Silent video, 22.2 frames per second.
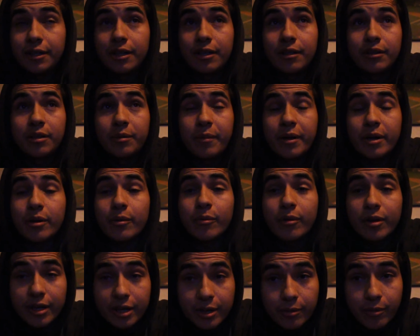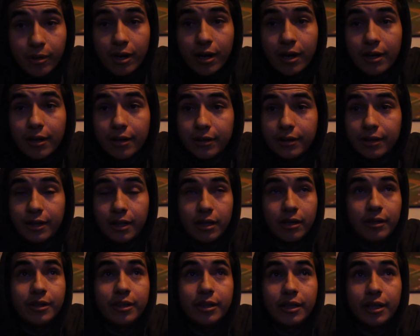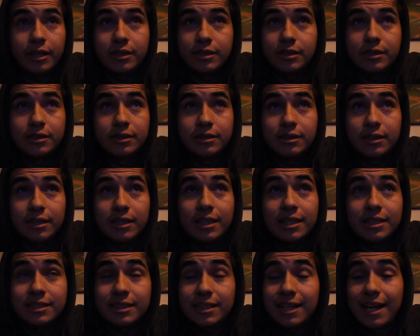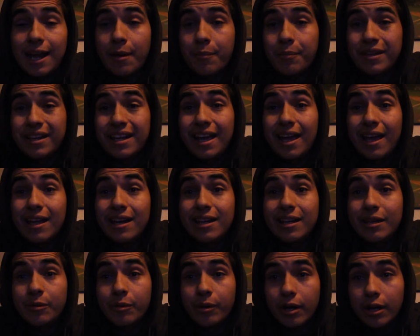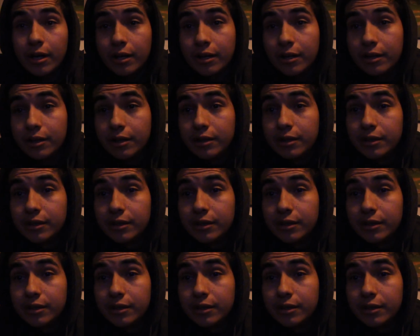You know, no matter where you are, you know, it's this can happen anywhere.